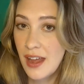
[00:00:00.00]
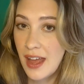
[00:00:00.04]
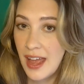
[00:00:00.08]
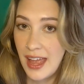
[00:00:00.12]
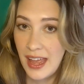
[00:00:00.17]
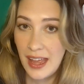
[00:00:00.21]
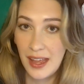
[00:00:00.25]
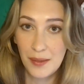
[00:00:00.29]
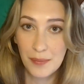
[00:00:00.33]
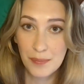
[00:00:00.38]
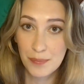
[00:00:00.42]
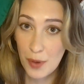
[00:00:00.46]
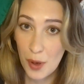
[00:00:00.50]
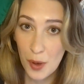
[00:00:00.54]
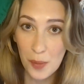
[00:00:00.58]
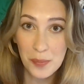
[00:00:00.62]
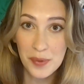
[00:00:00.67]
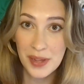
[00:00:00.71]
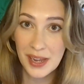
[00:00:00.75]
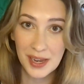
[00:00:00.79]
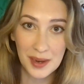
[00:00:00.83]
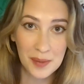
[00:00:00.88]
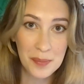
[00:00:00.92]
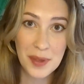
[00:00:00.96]
a
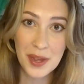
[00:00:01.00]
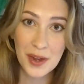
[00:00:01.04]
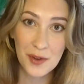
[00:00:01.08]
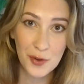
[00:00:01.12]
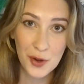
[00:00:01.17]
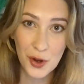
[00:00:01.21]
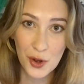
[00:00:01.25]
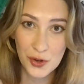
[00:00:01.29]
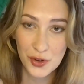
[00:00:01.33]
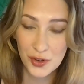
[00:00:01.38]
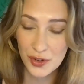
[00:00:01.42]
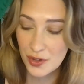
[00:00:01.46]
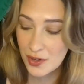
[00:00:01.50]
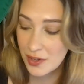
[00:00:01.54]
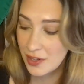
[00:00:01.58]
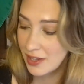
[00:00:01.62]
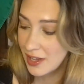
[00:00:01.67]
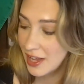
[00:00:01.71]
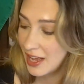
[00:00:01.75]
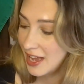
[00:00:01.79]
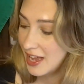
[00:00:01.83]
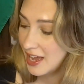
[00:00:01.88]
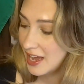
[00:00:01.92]
popular periodical